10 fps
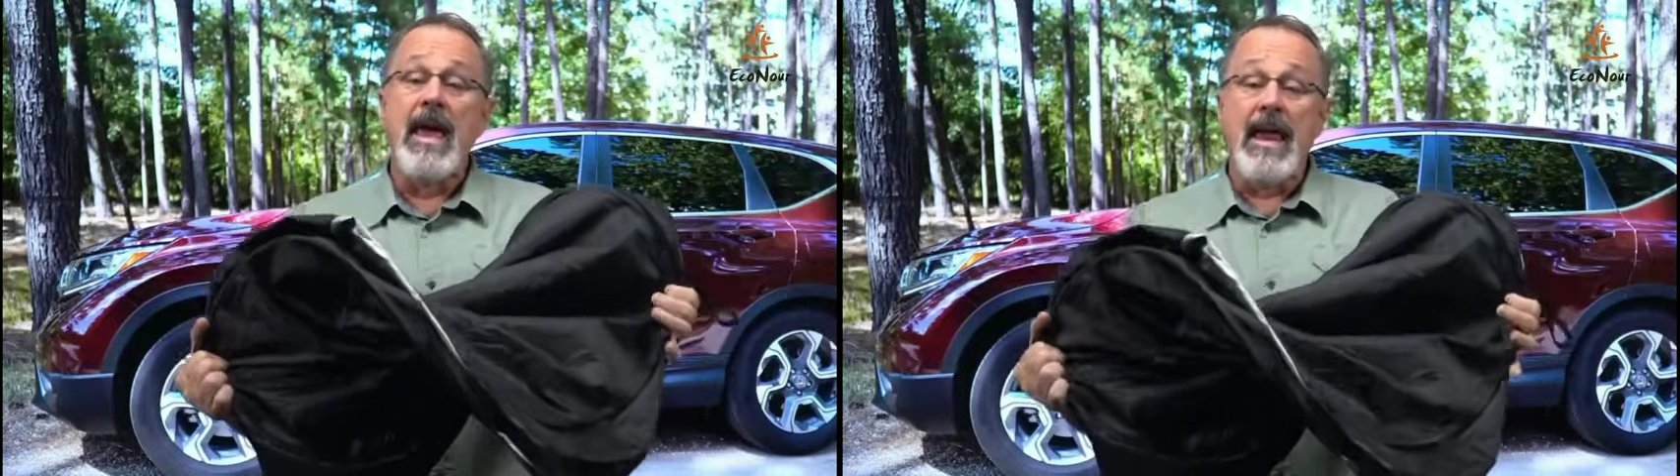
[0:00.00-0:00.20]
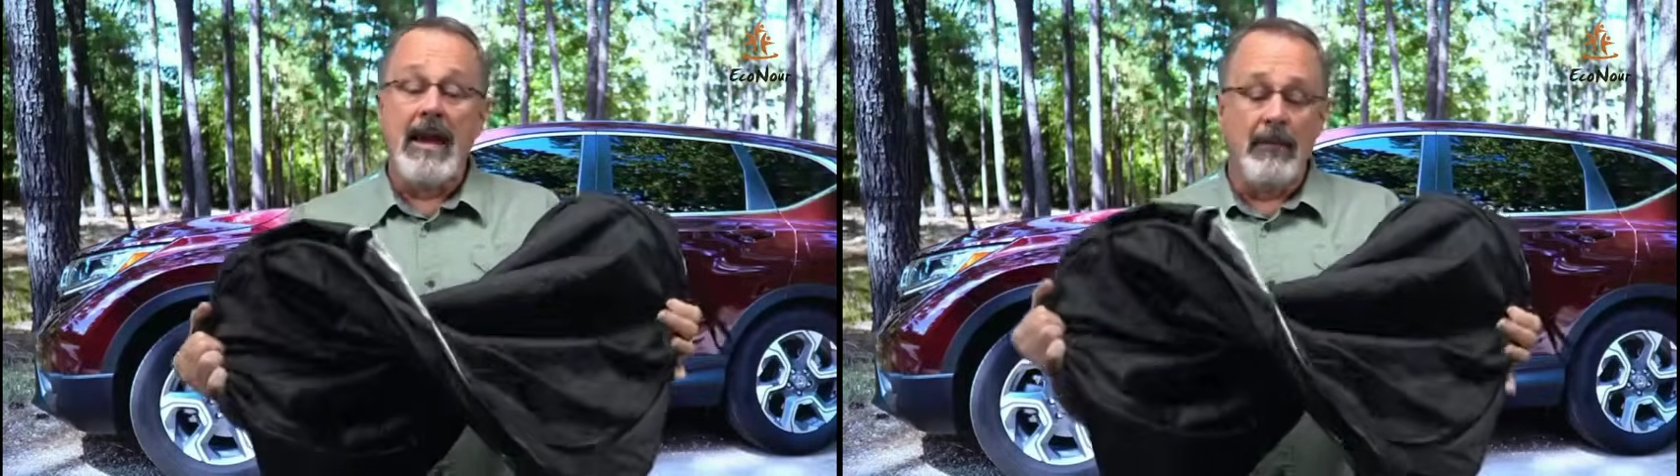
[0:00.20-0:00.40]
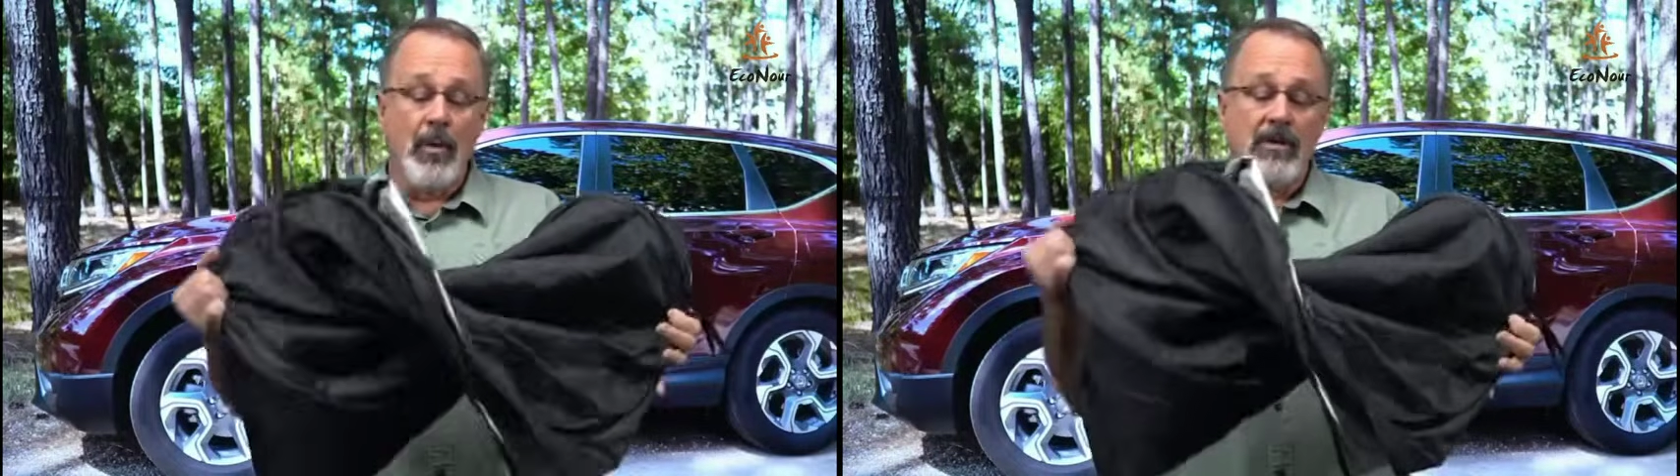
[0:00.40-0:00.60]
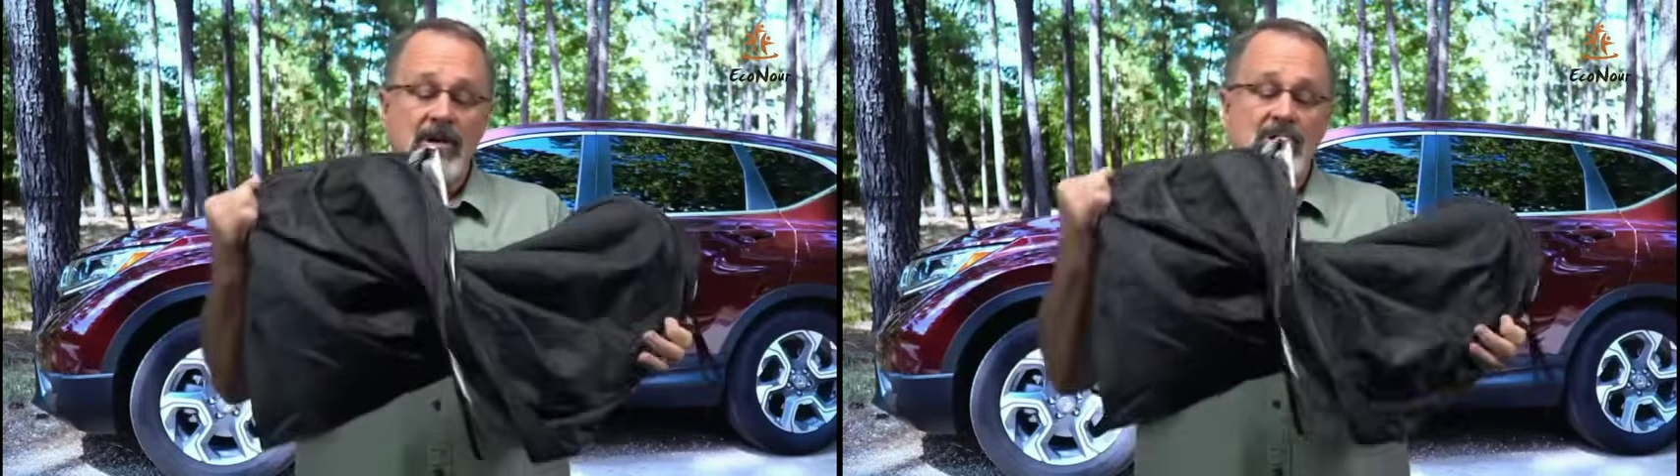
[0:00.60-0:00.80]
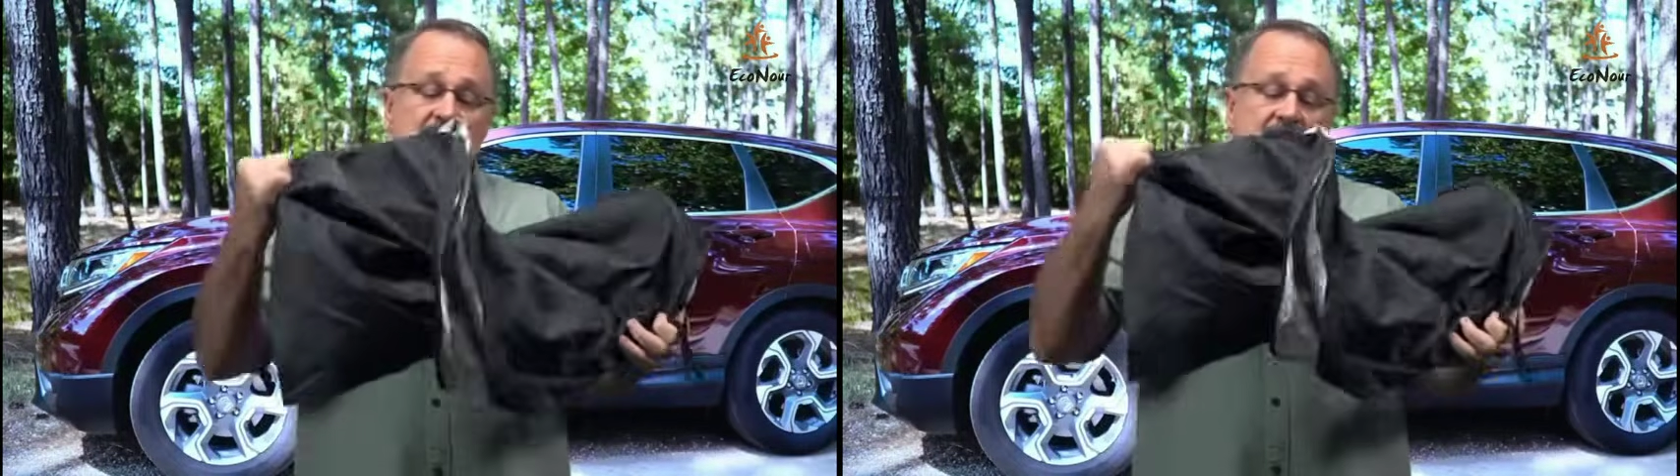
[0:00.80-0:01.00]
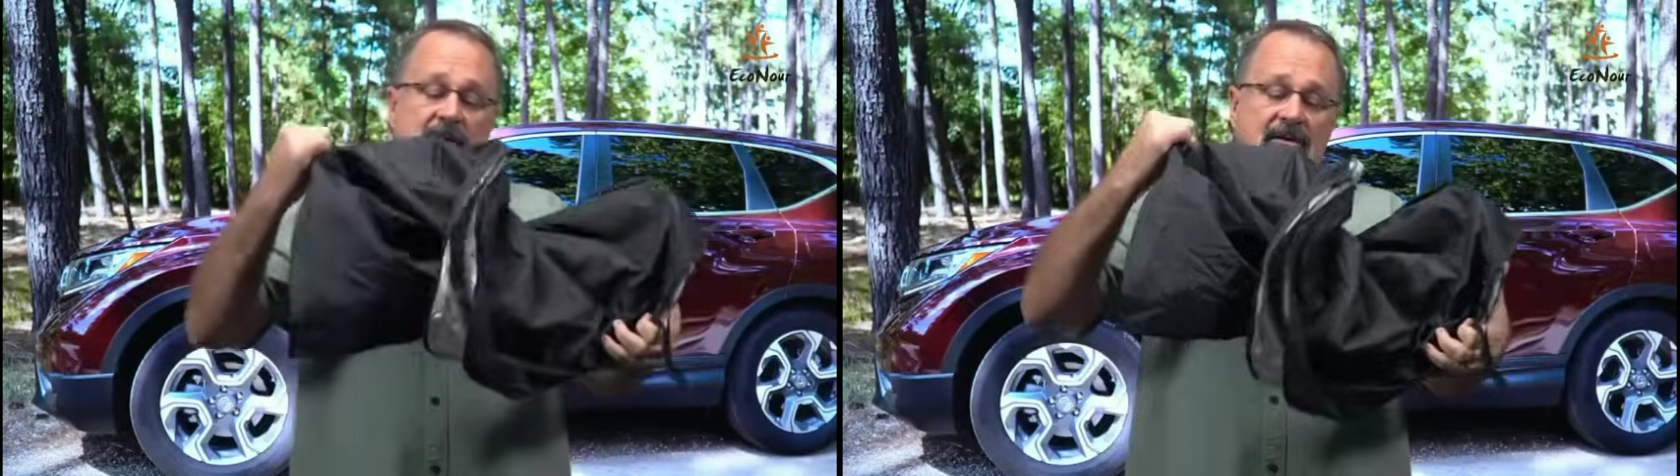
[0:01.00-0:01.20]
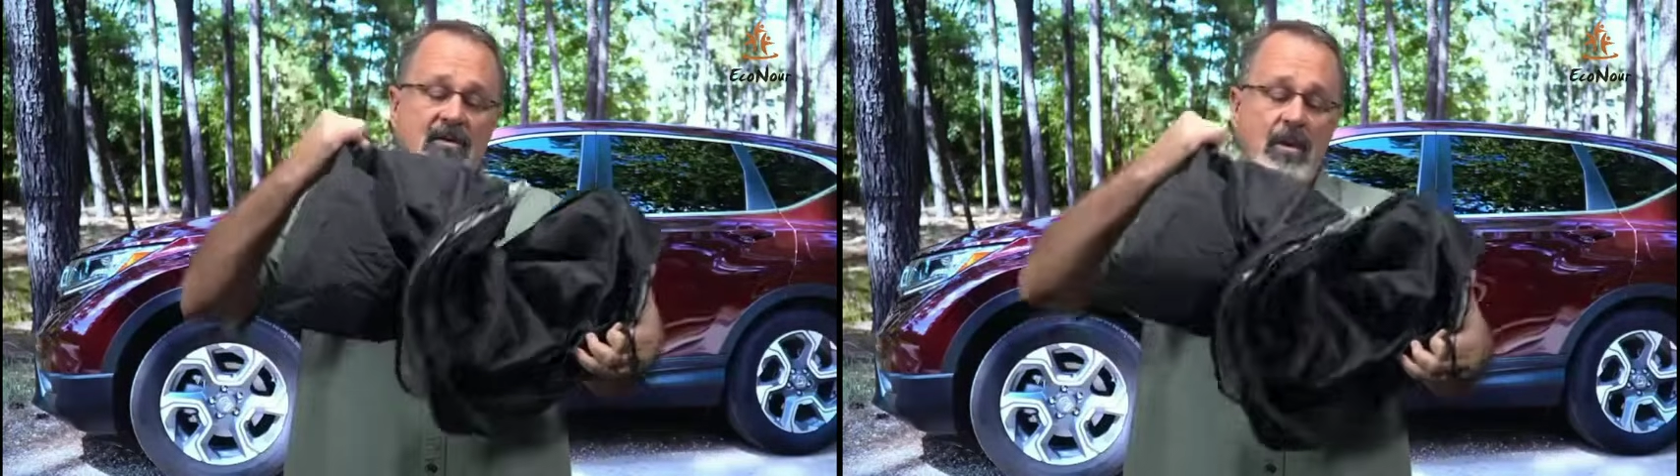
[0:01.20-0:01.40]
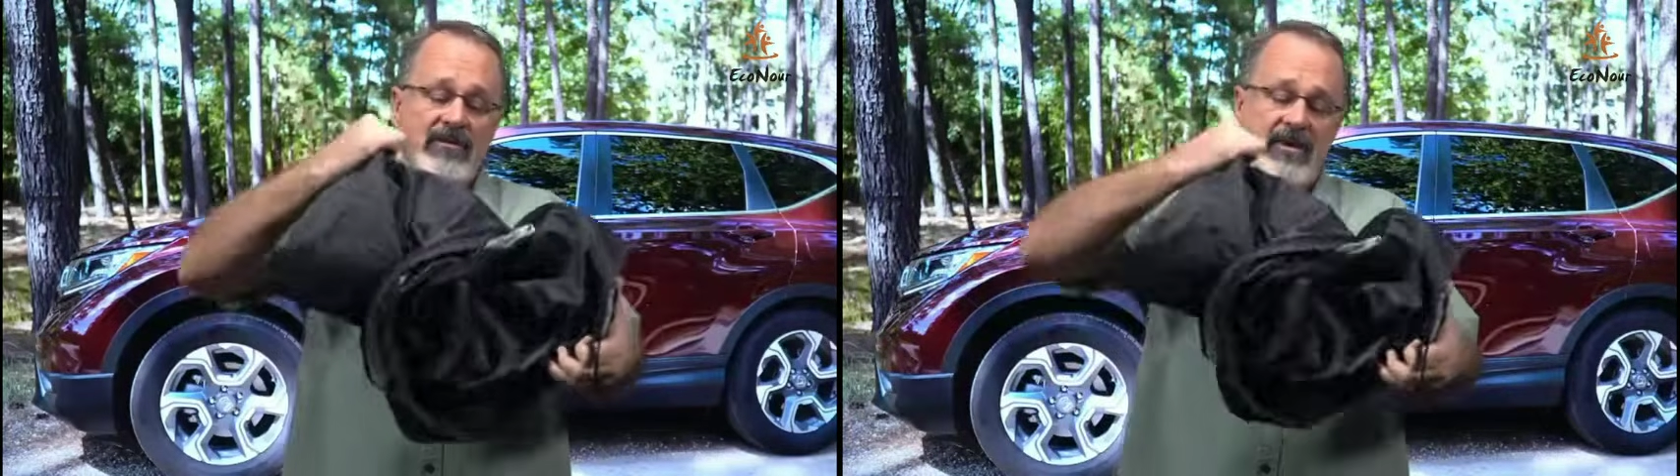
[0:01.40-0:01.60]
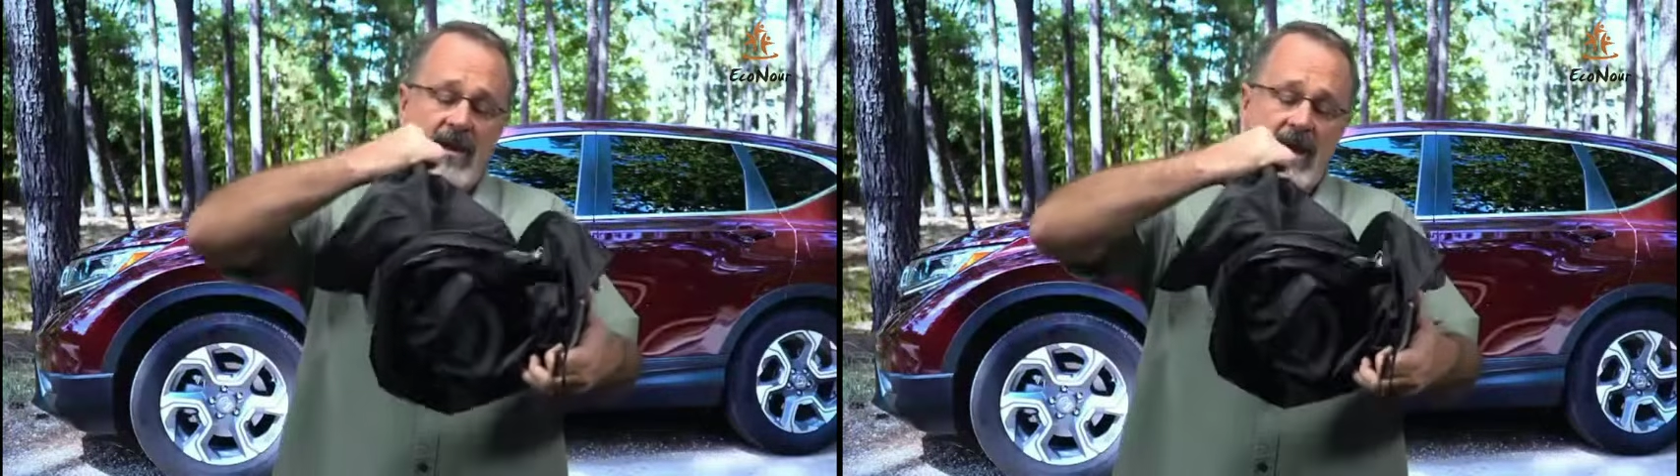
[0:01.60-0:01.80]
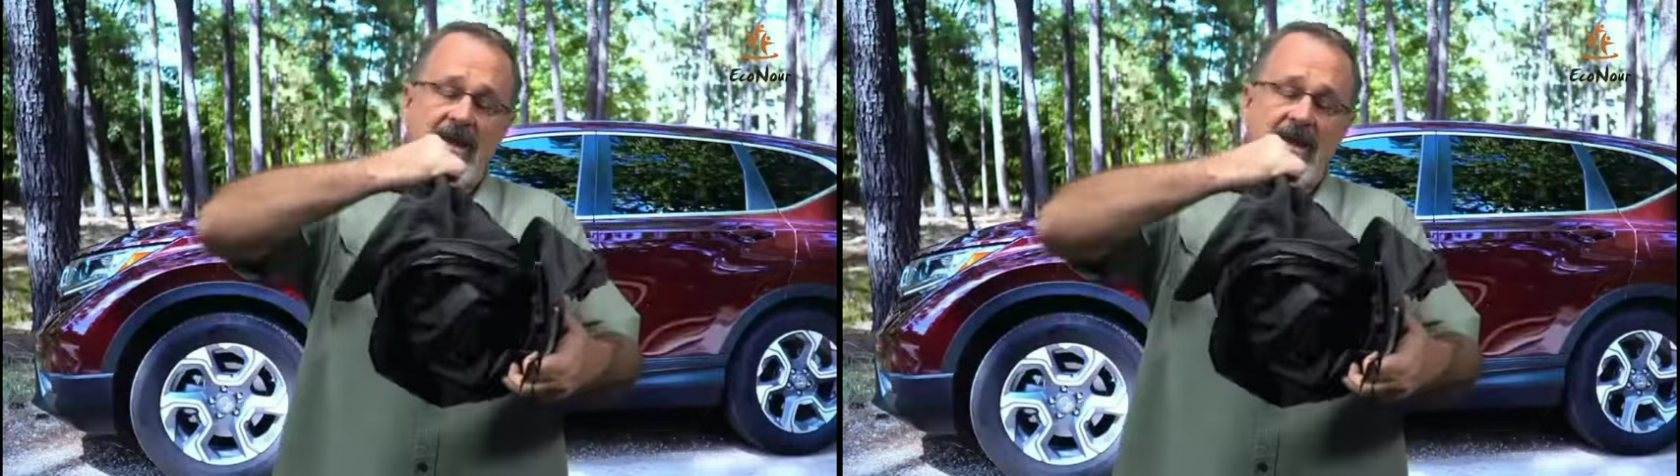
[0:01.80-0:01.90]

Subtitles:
and I'm going to gently twist it